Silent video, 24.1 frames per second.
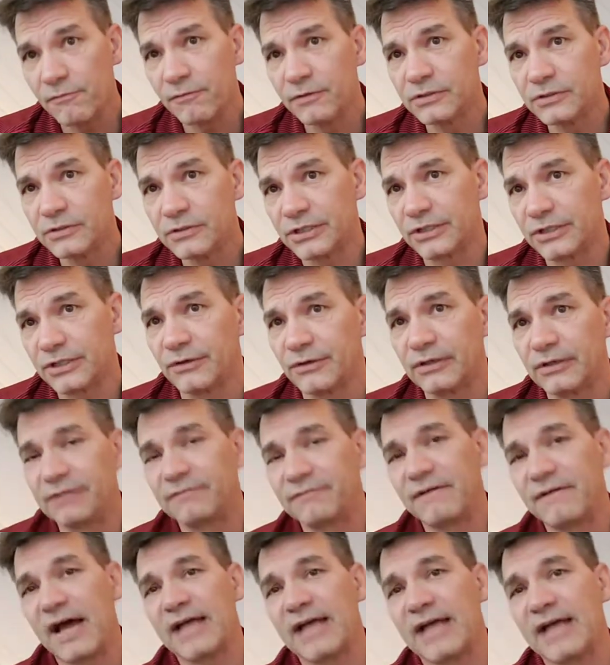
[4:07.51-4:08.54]
securely
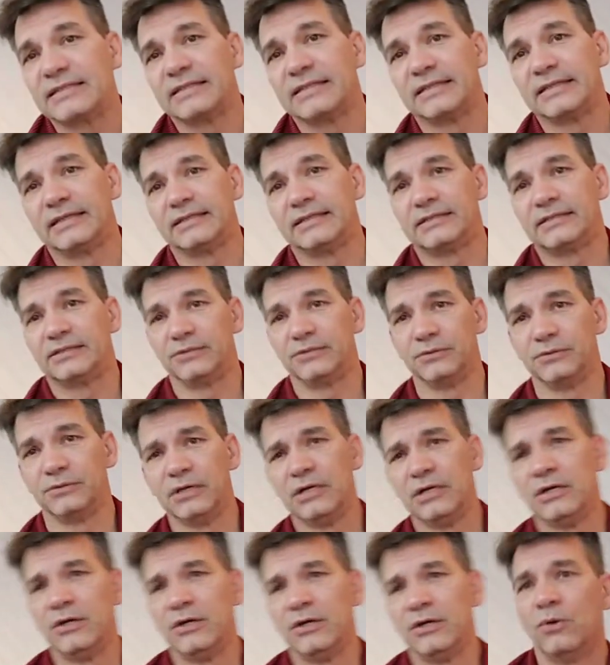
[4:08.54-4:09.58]
fastening it to
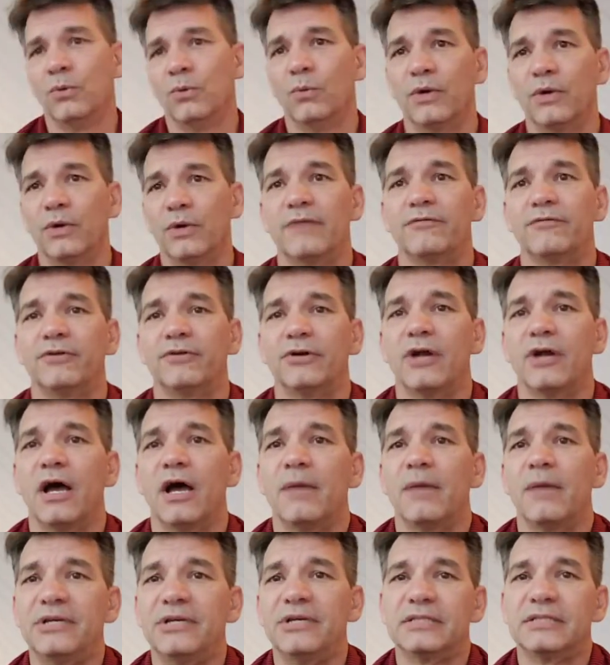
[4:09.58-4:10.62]

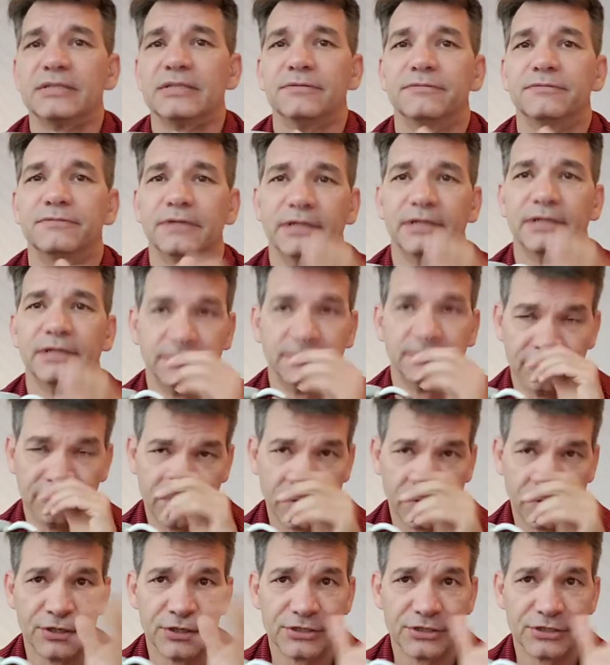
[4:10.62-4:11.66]
whatever piece of
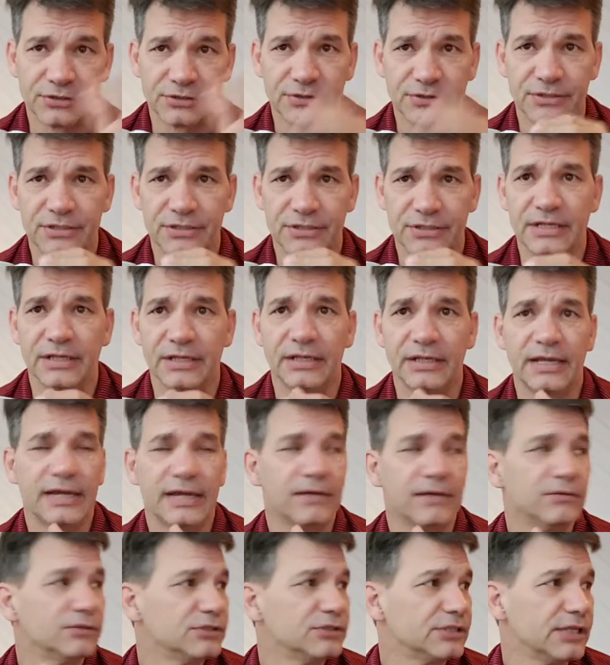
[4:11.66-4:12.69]
furniture is in the
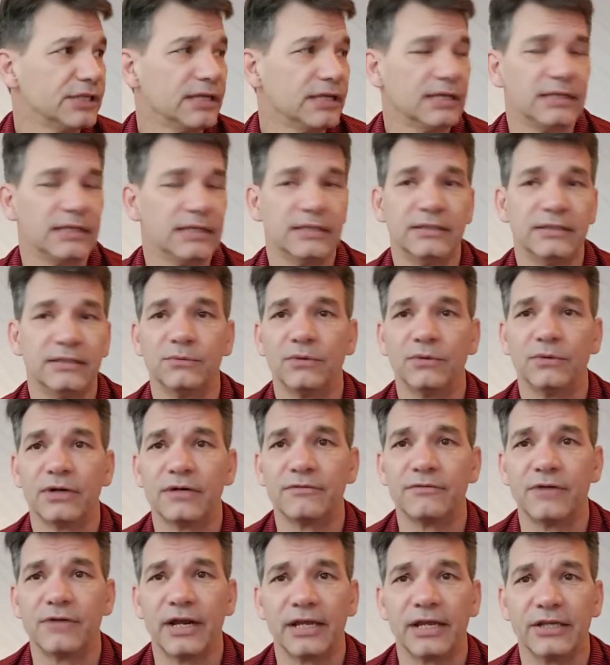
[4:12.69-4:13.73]
lounge and
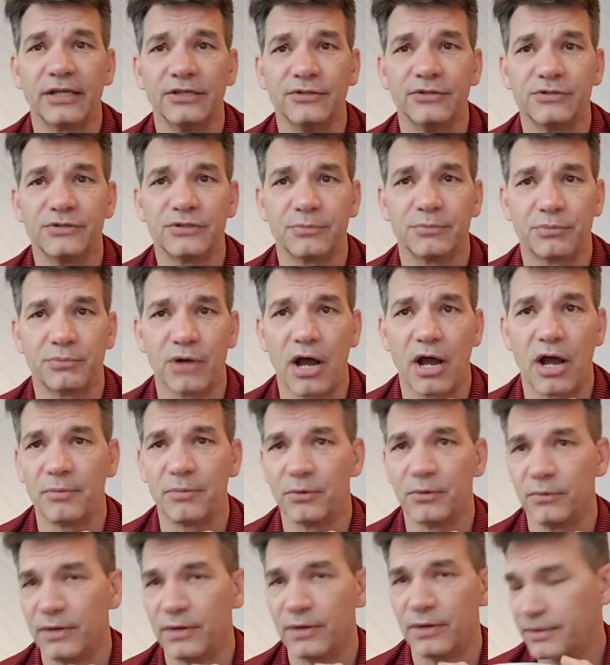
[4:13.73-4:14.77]
whatever I can use to prop
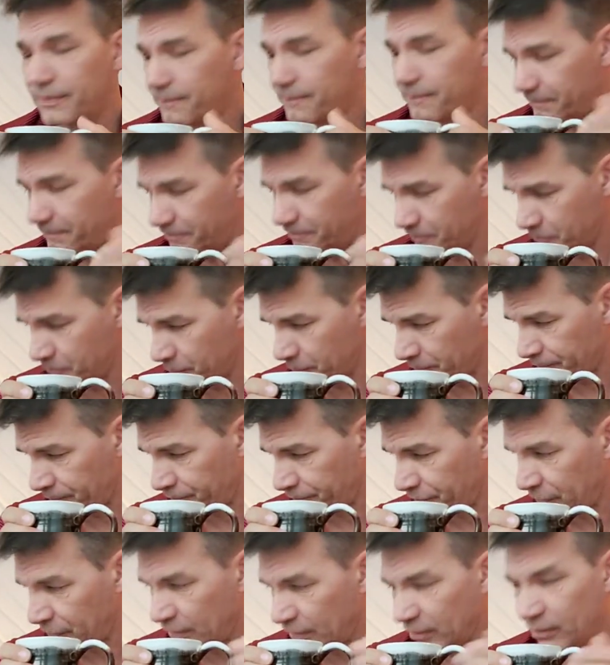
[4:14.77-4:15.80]
it with.
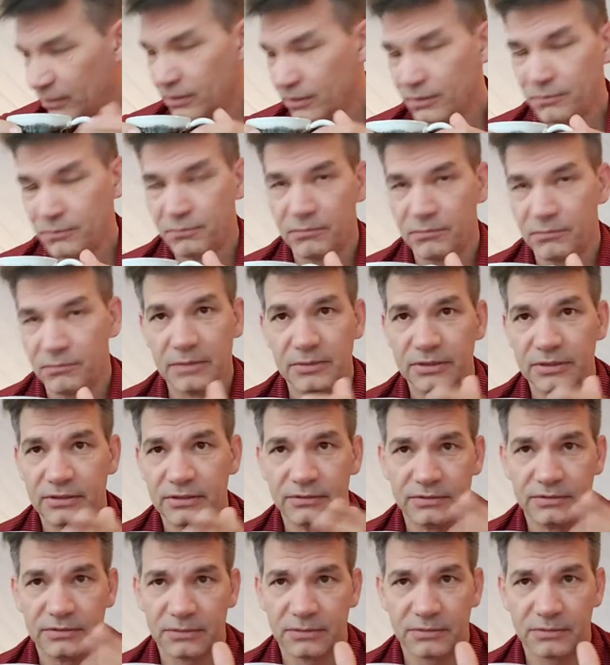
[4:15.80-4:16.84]
Maybe
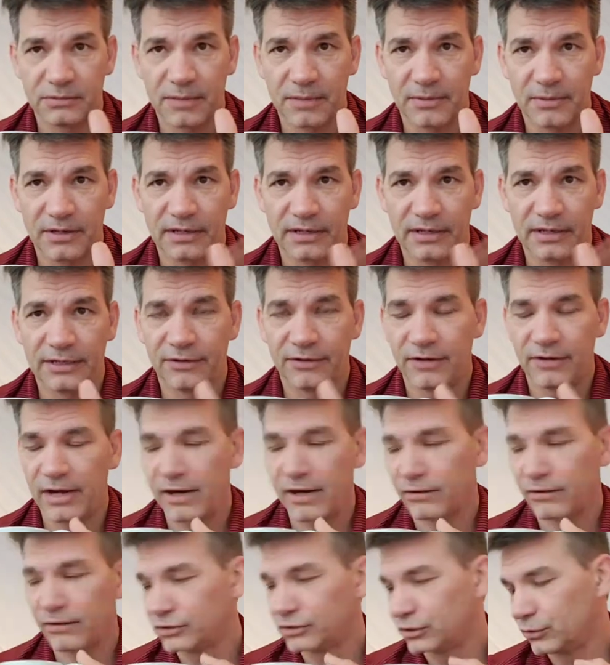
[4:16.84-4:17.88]
sometime at a later date
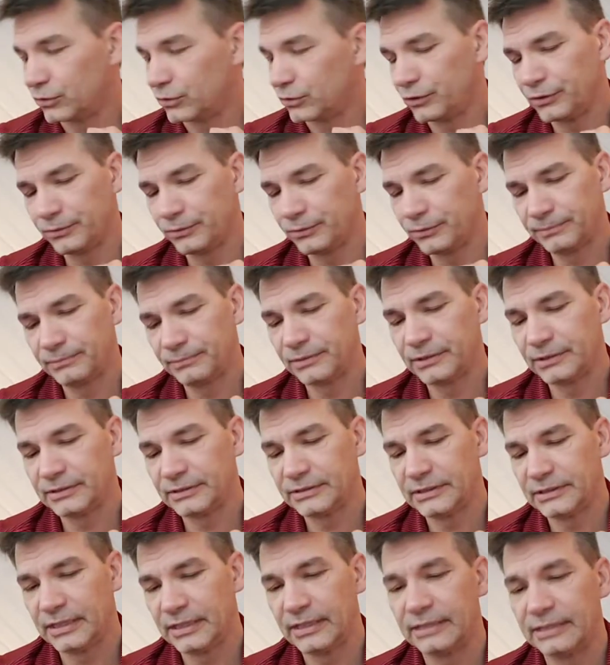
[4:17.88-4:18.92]
I'll show you.
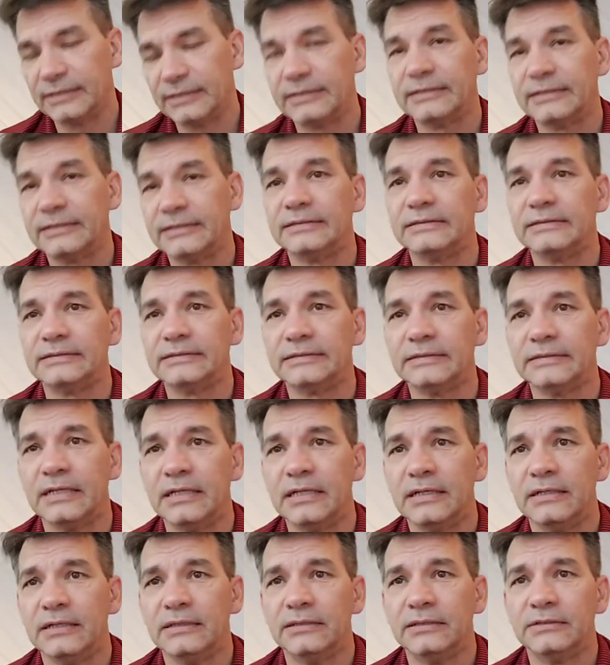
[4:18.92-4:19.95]
But
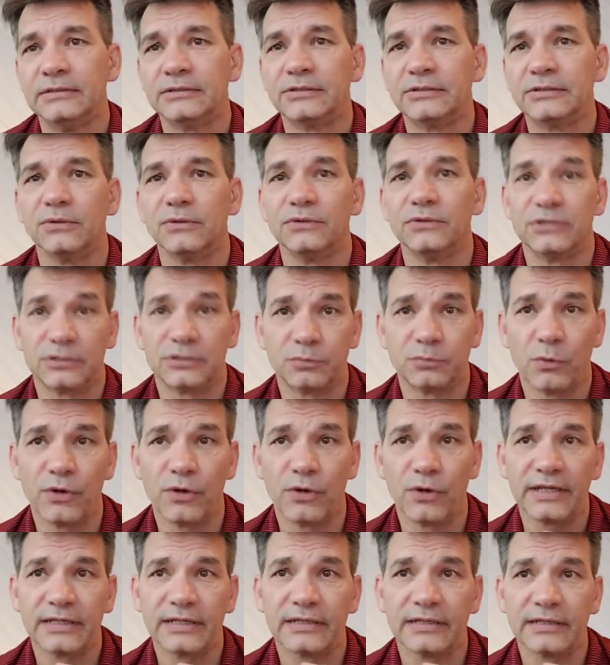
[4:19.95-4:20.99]
so this
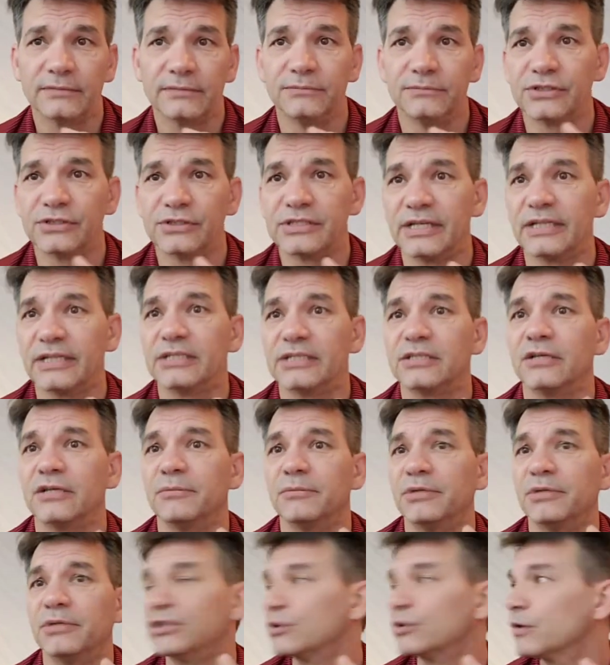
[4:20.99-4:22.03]
morning looks like it's going to be
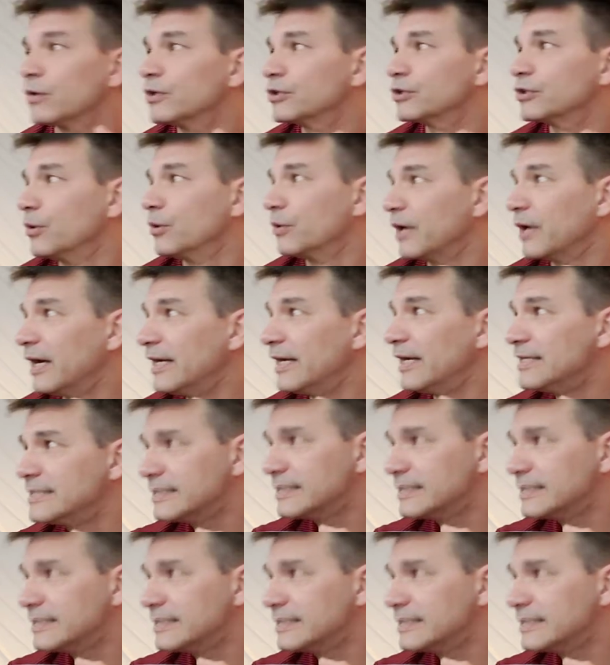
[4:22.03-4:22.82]
a short show, guys.